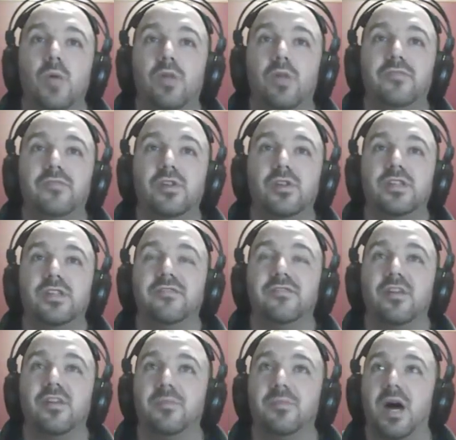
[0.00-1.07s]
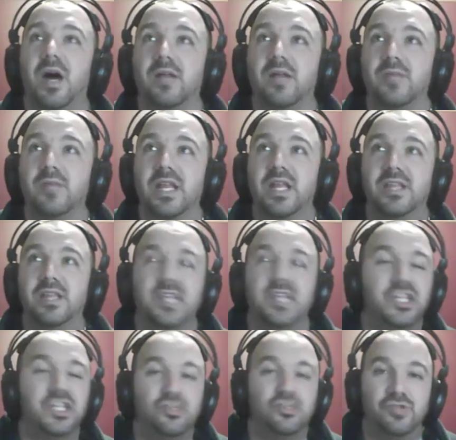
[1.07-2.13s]
Well, if we look at the very bottom, any
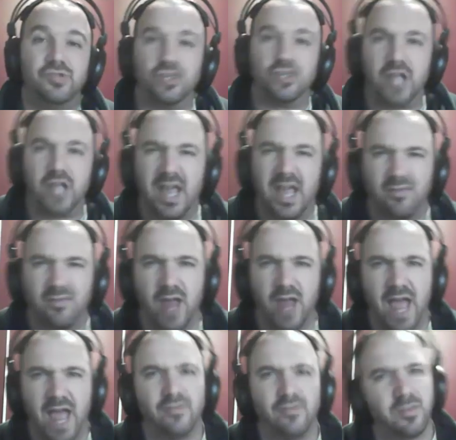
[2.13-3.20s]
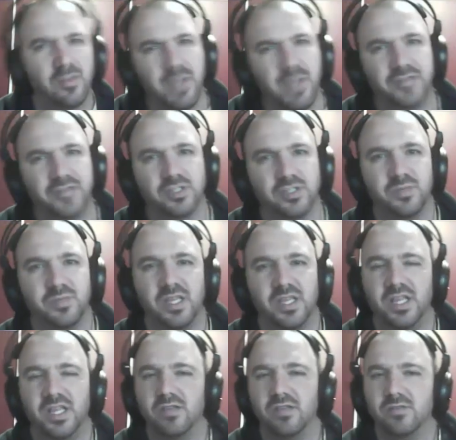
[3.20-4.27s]
issues you're going to ever have with a matrix
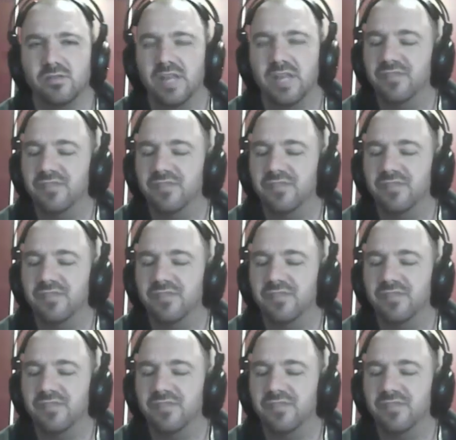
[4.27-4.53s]
being either